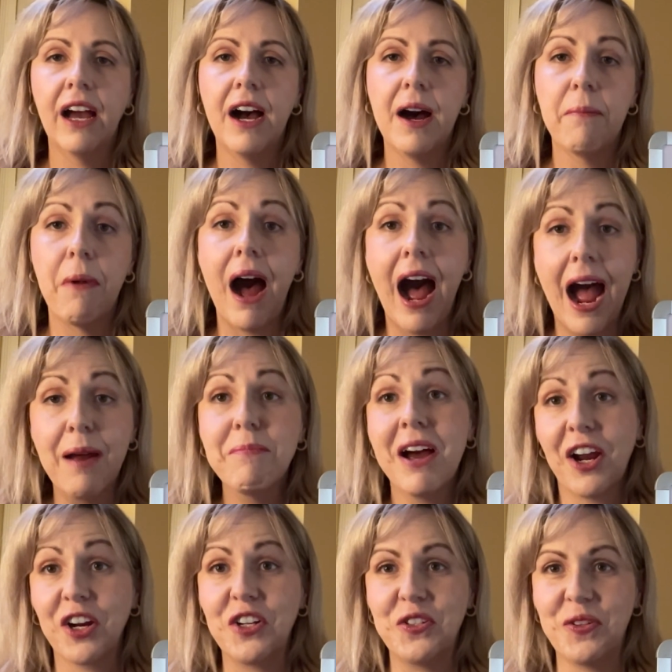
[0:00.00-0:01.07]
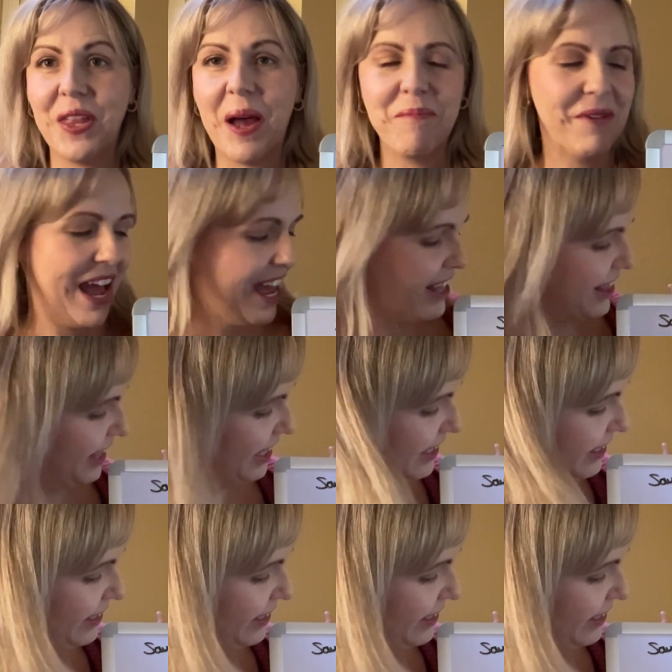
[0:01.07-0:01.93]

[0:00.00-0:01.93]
I'm not going to do that math,